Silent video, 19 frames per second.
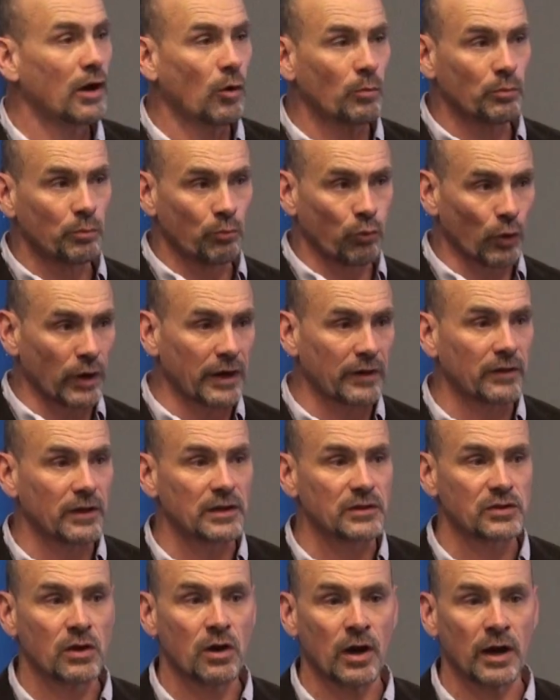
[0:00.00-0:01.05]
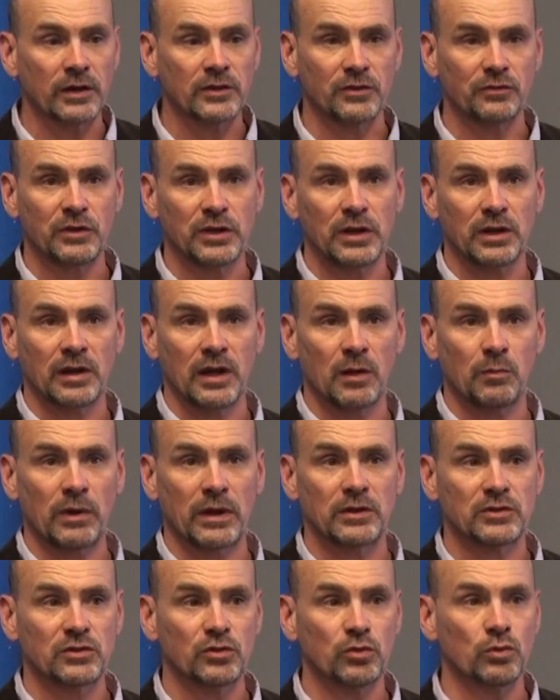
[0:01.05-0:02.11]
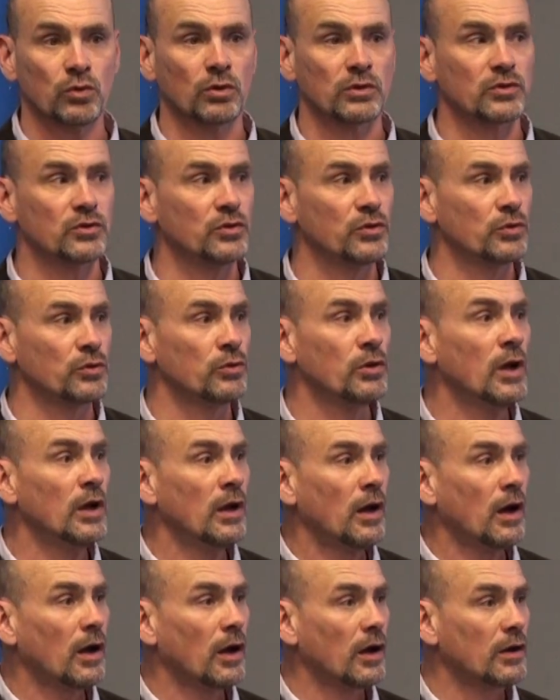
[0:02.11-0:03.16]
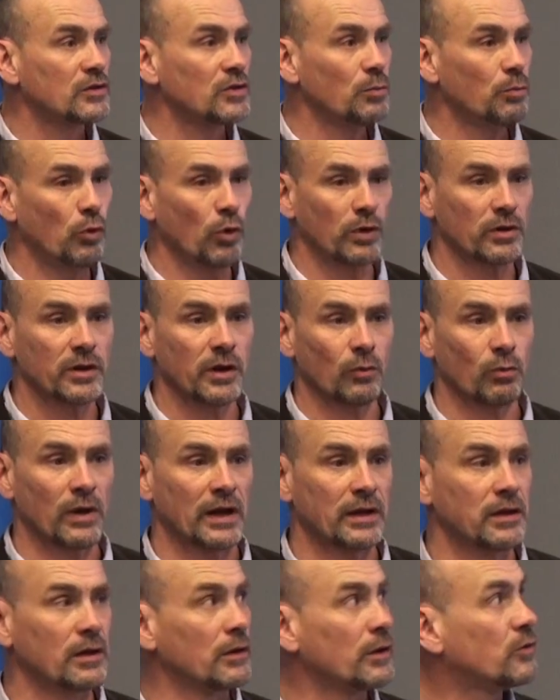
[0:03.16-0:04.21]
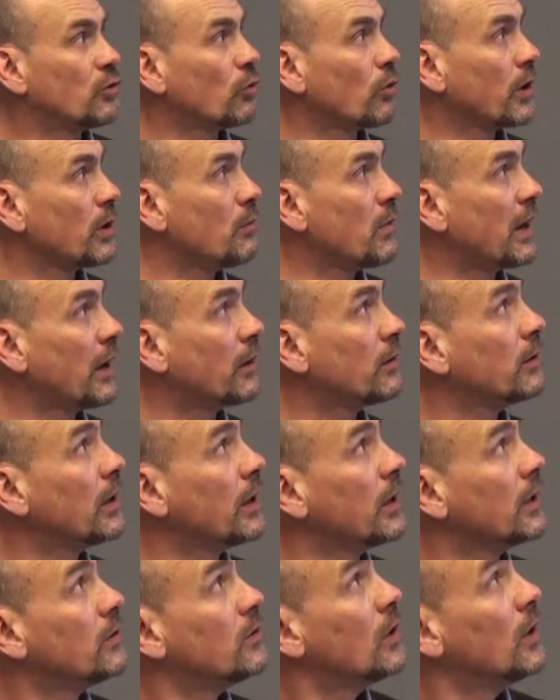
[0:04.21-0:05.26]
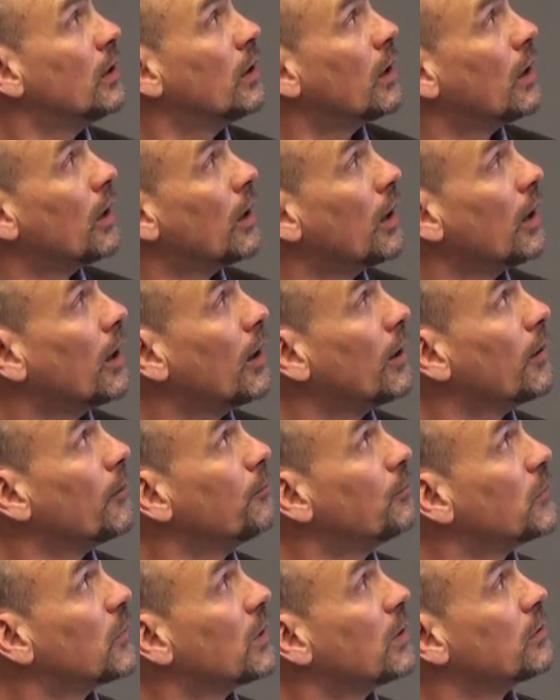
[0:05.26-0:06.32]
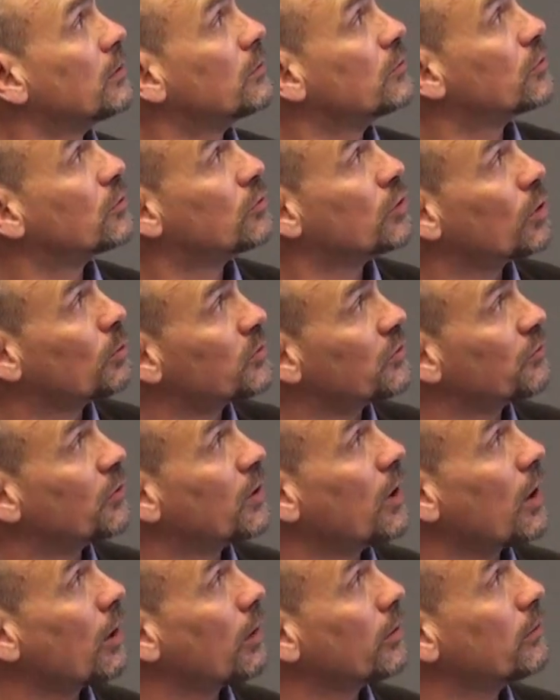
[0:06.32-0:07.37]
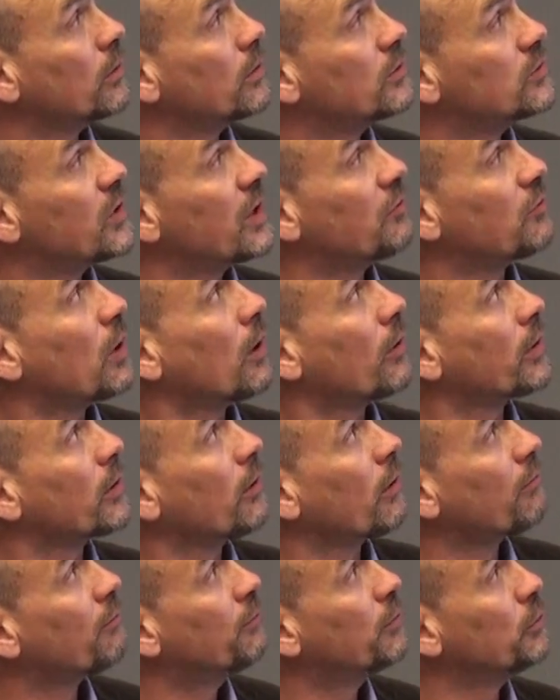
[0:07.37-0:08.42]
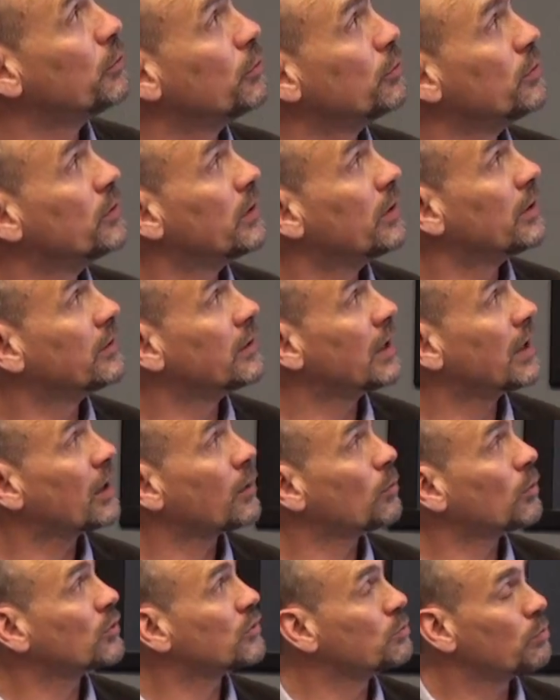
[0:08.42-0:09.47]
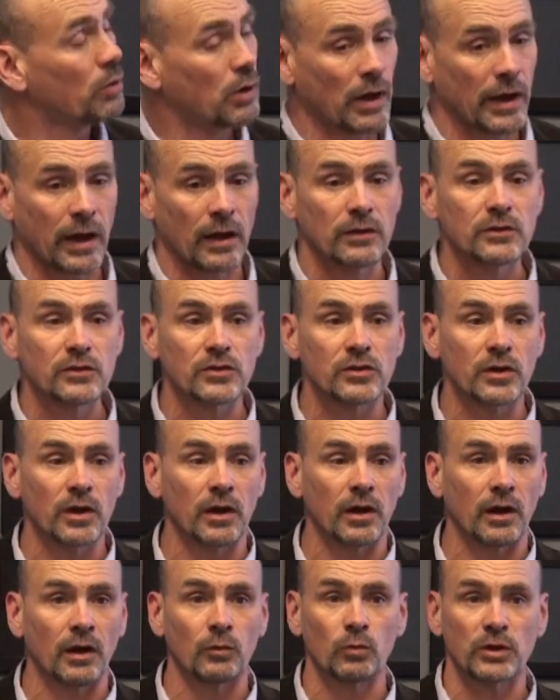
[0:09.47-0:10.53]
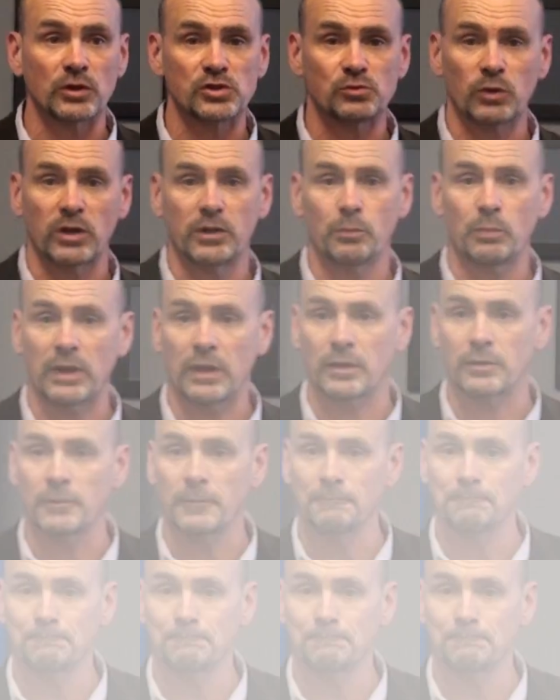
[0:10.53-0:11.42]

help bring these kinds of DNA-based tools to support their regulatory mandate in terms of safeguarding our food and the animals and plants on which we depend.